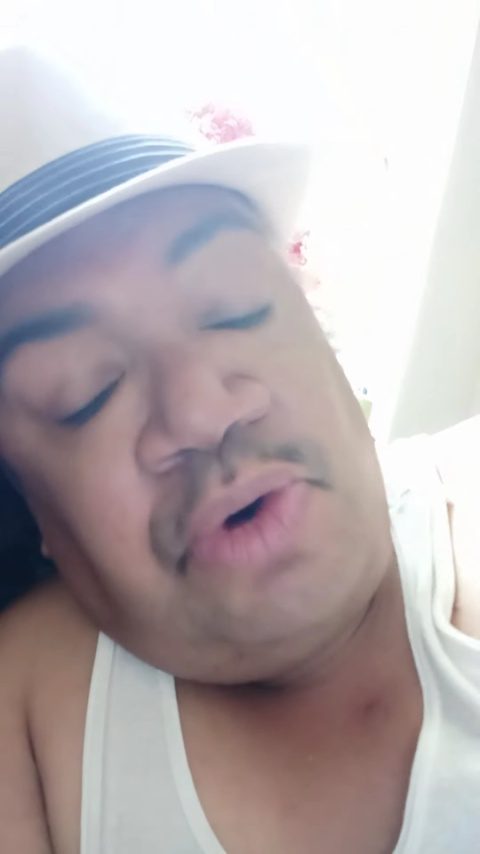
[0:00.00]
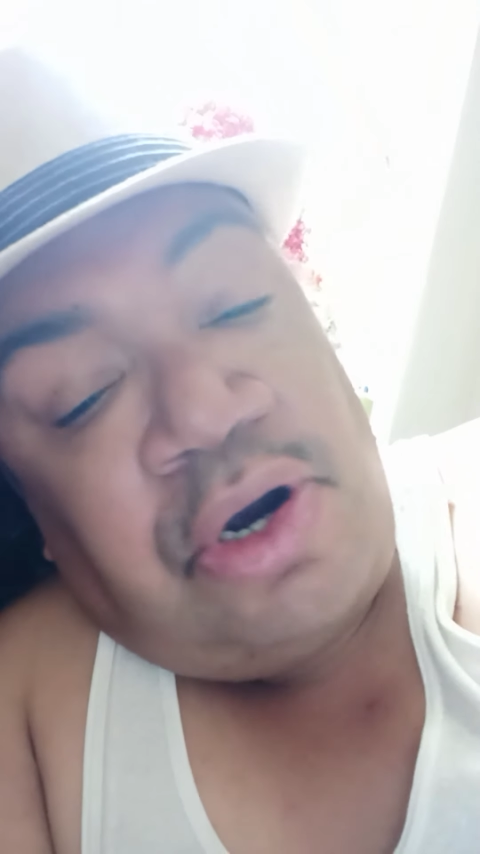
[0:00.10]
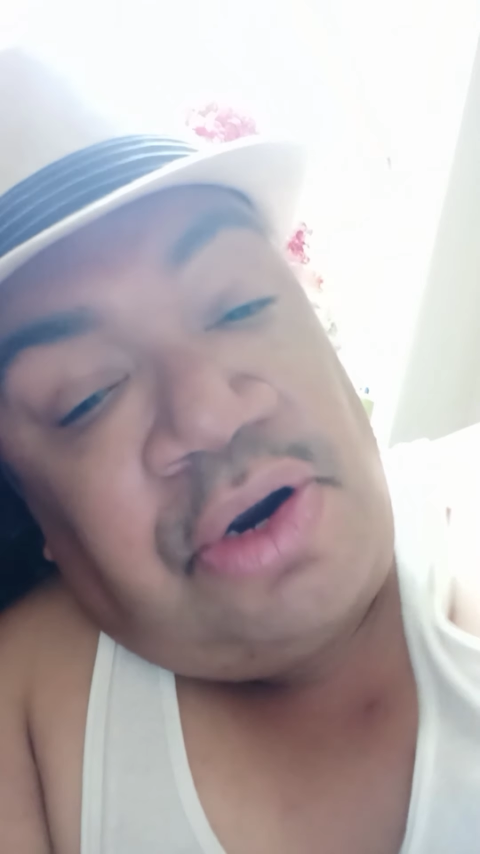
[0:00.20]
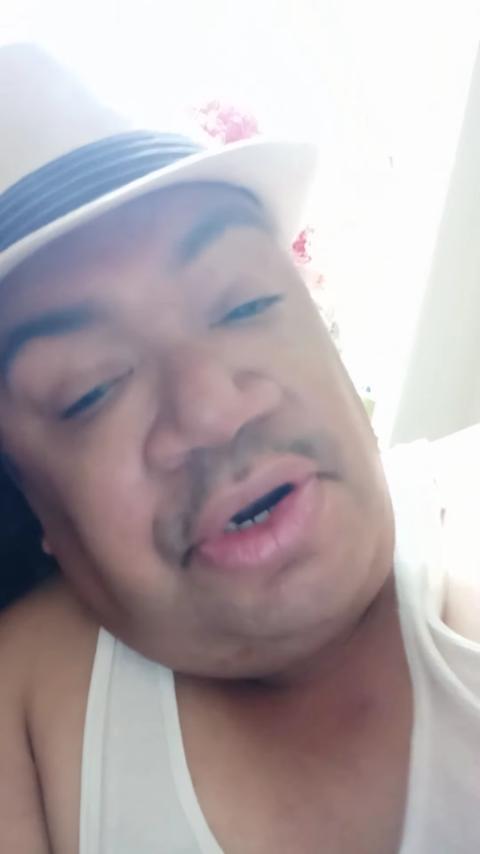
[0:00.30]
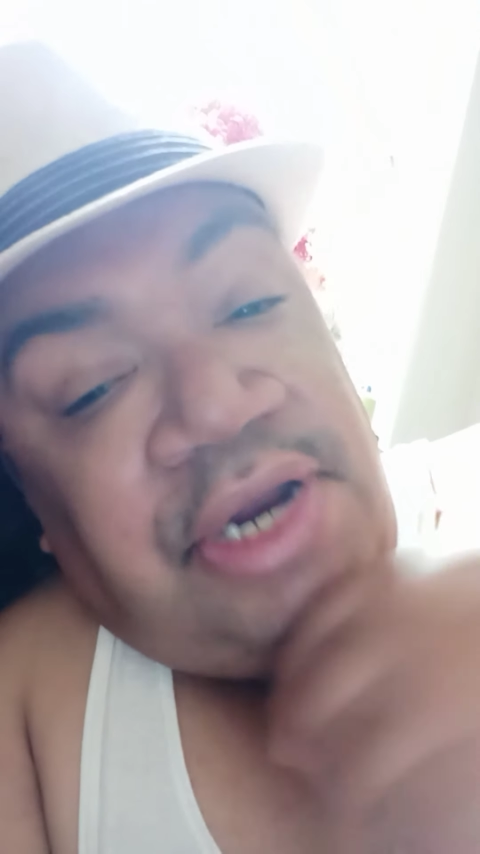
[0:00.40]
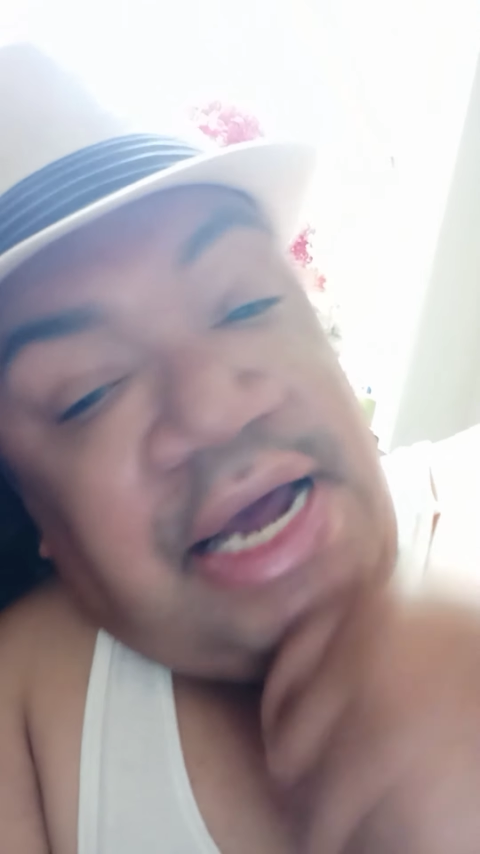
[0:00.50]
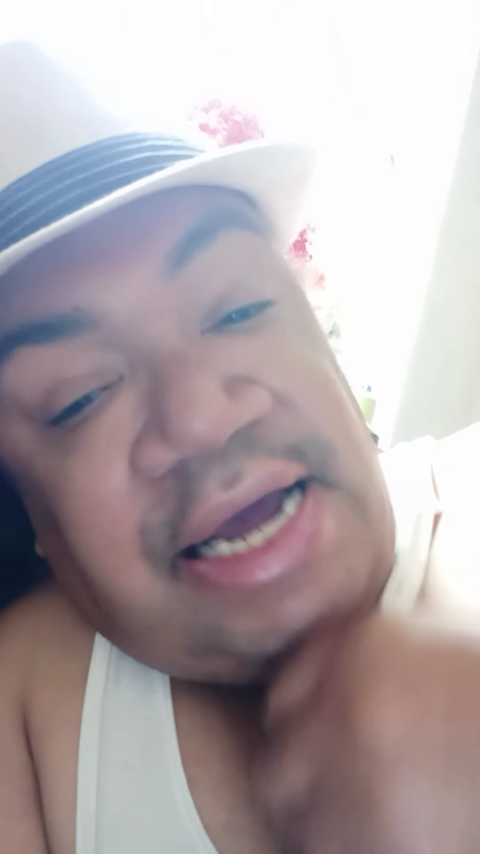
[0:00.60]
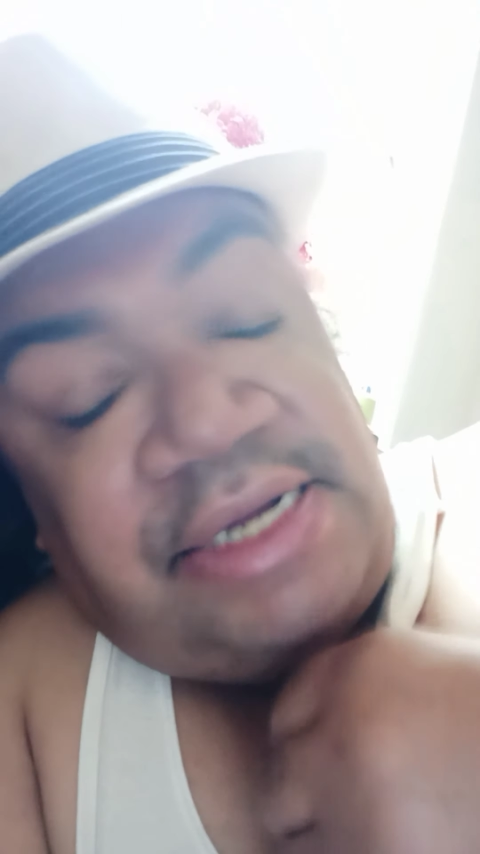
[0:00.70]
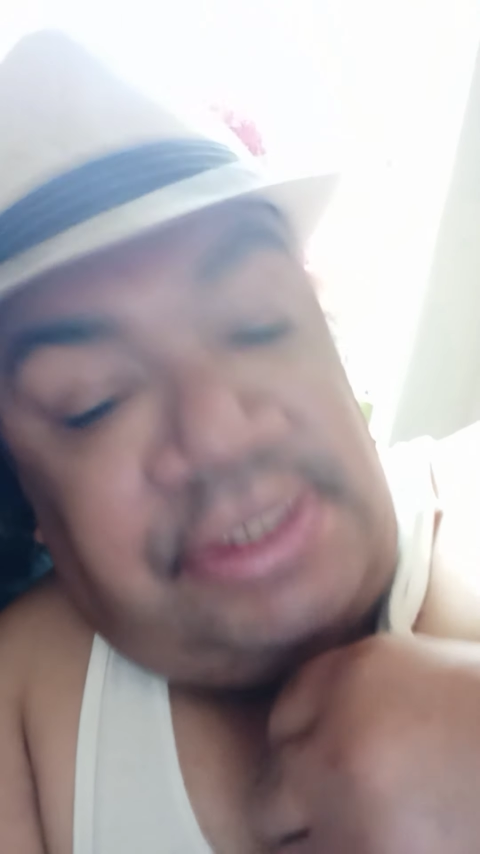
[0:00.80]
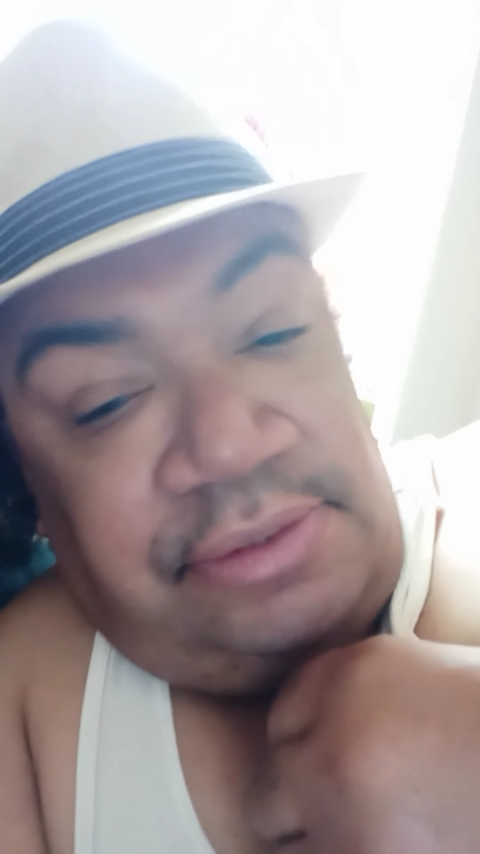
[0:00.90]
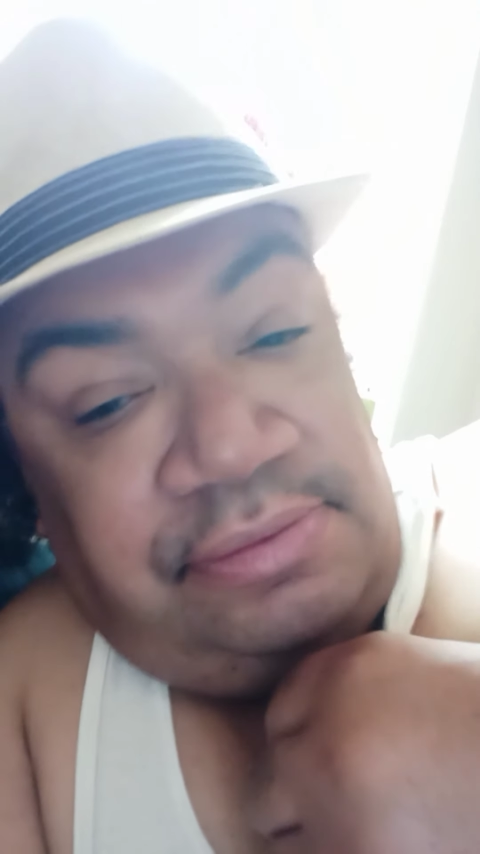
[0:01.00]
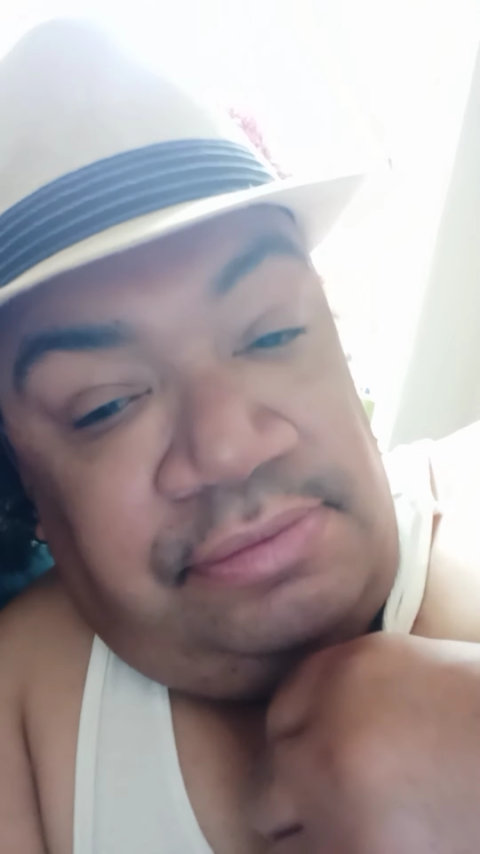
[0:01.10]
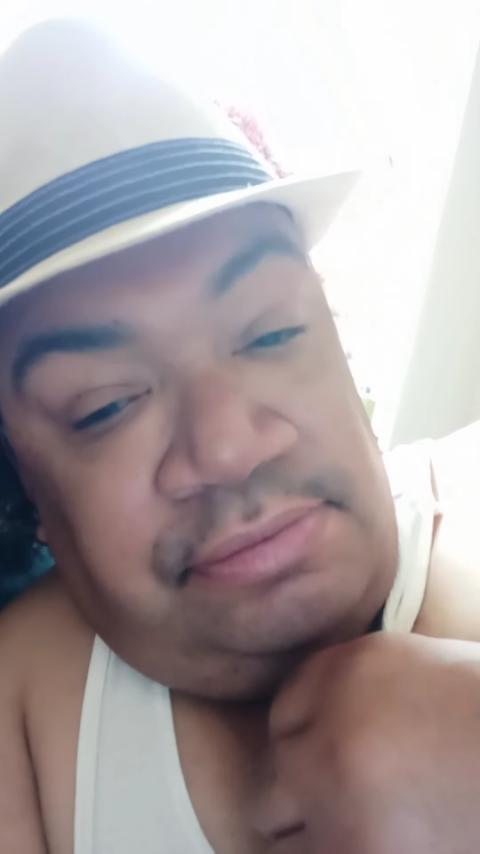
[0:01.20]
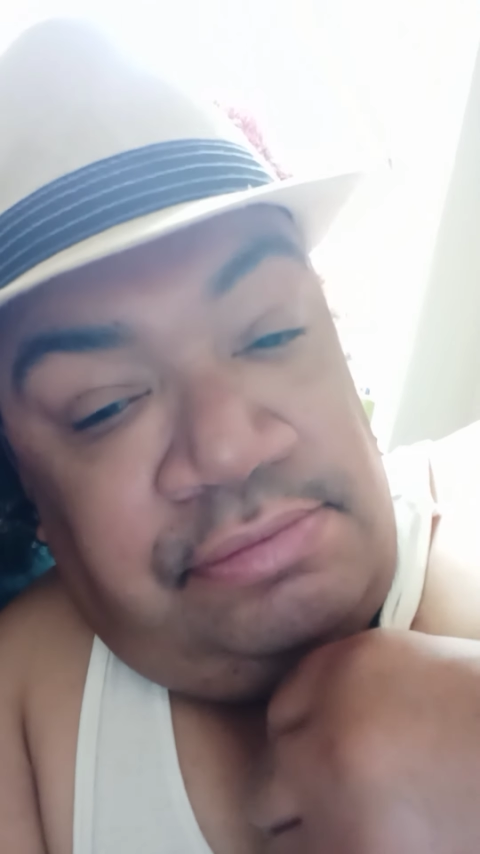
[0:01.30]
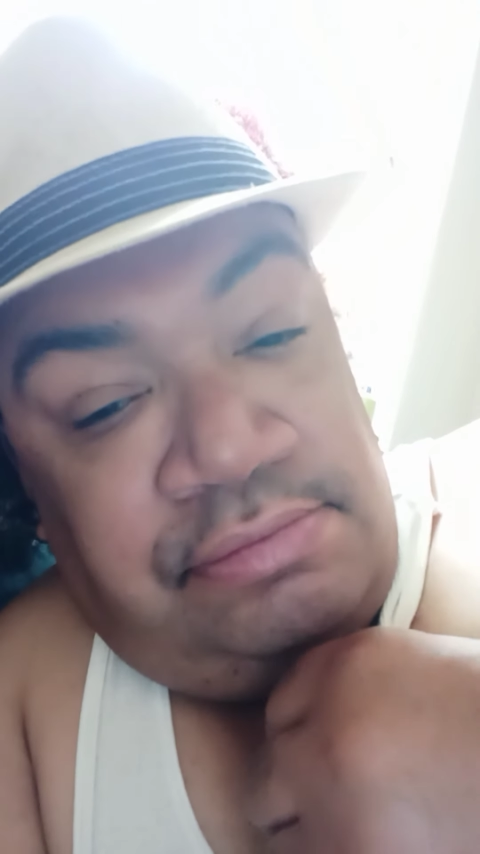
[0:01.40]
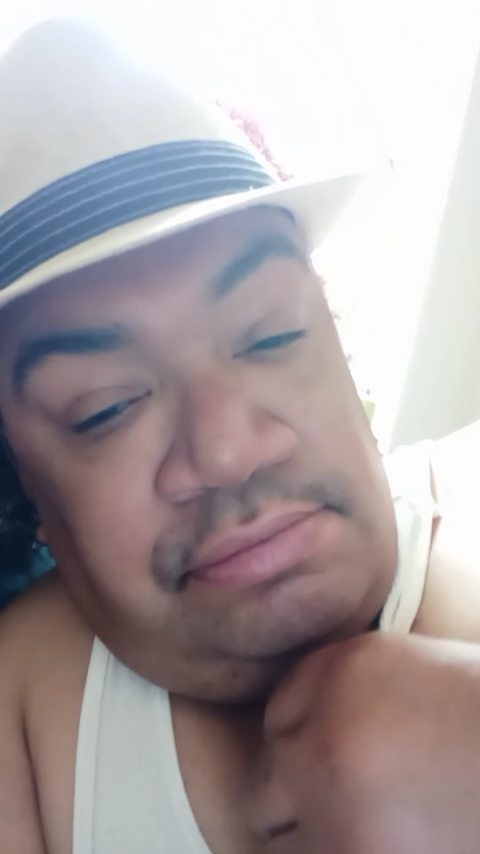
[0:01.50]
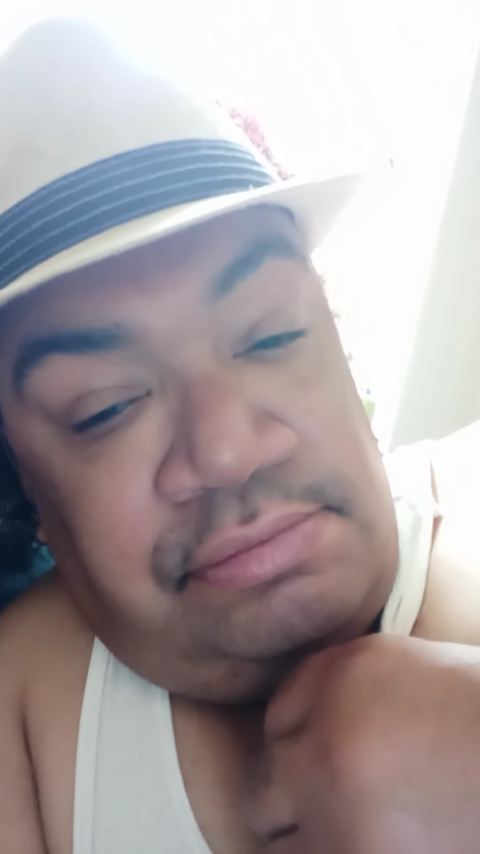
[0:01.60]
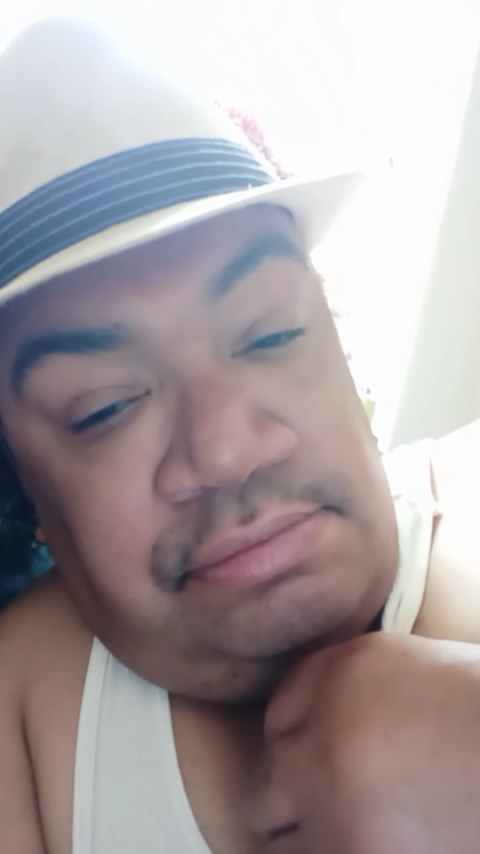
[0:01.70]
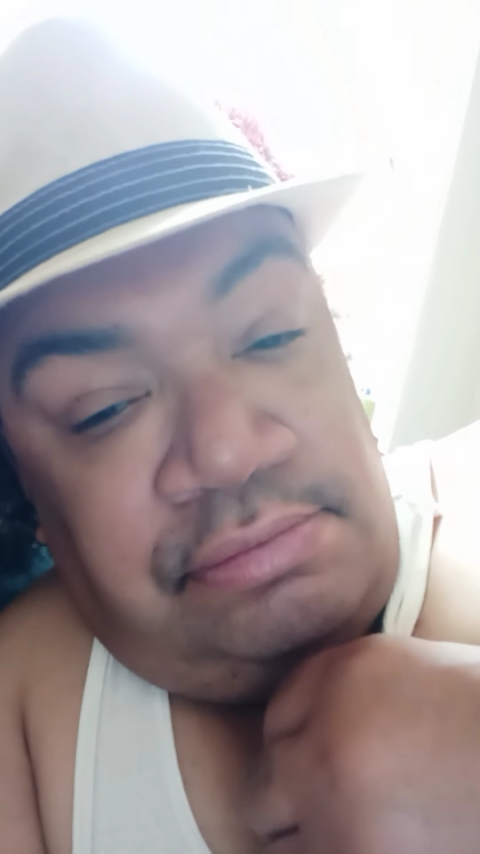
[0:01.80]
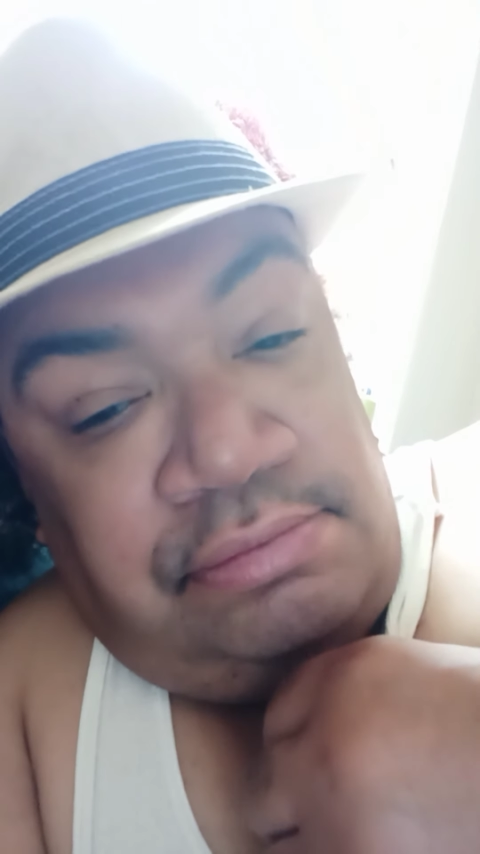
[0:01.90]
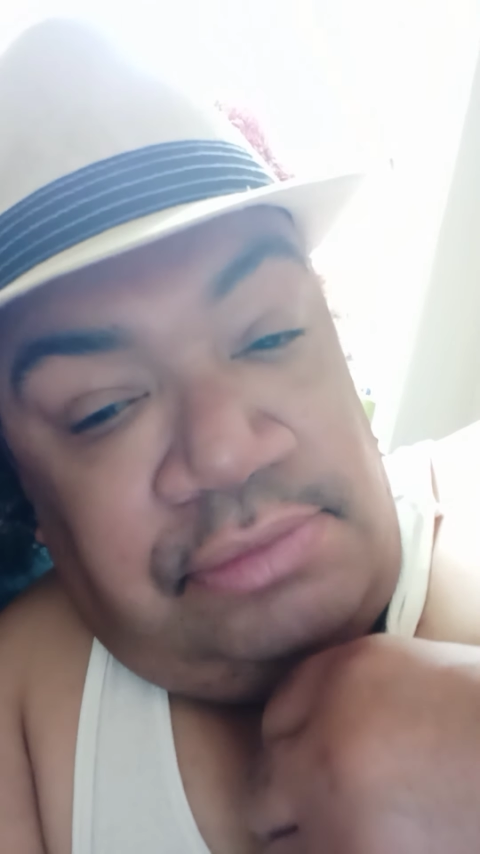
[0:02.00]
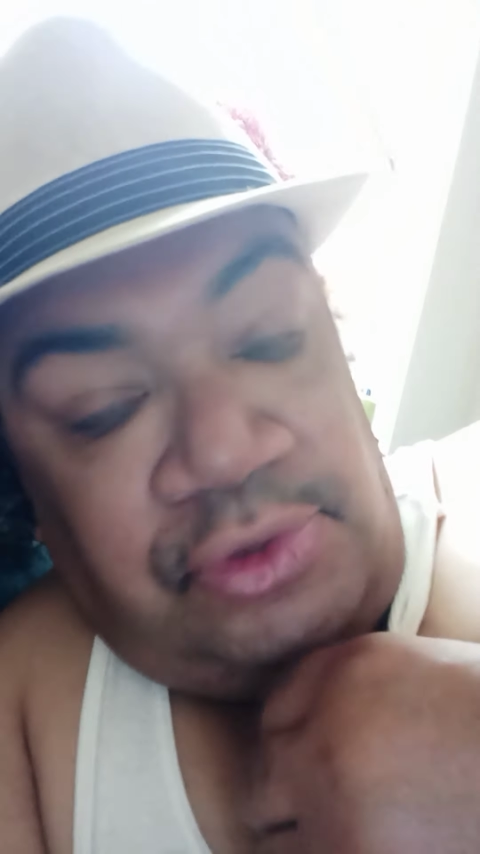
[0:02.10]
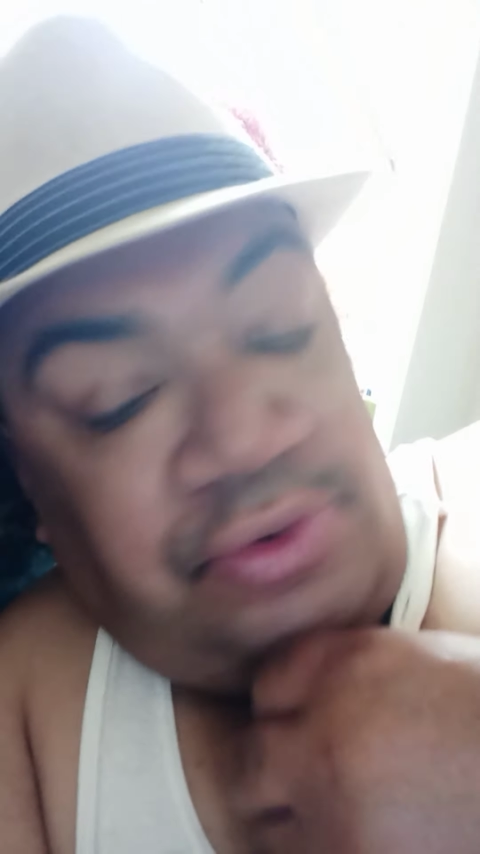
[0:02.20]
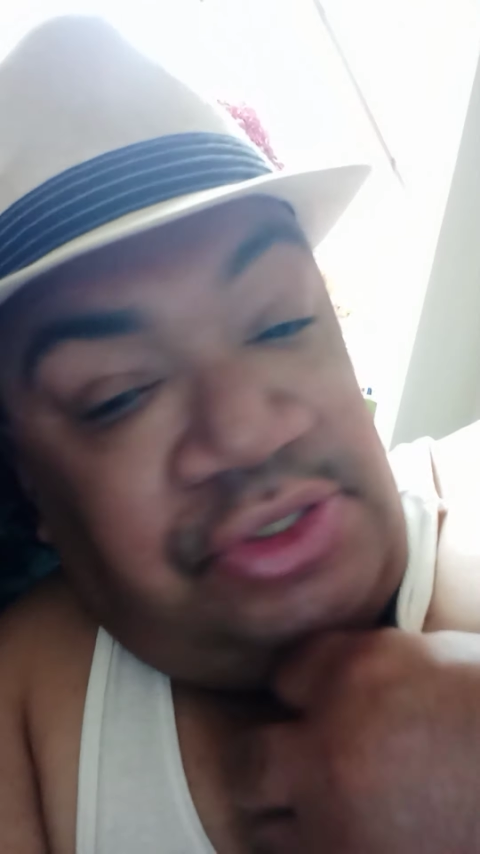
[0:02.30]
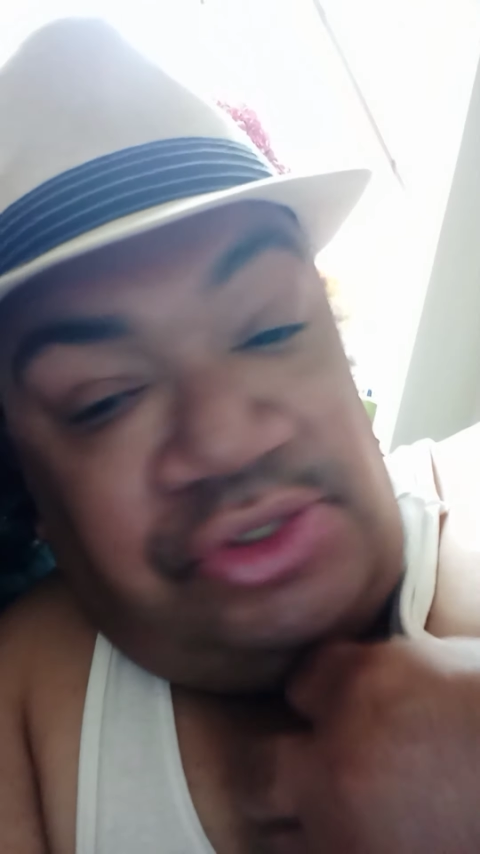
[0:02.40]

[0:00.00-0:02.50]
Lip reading: are not going to do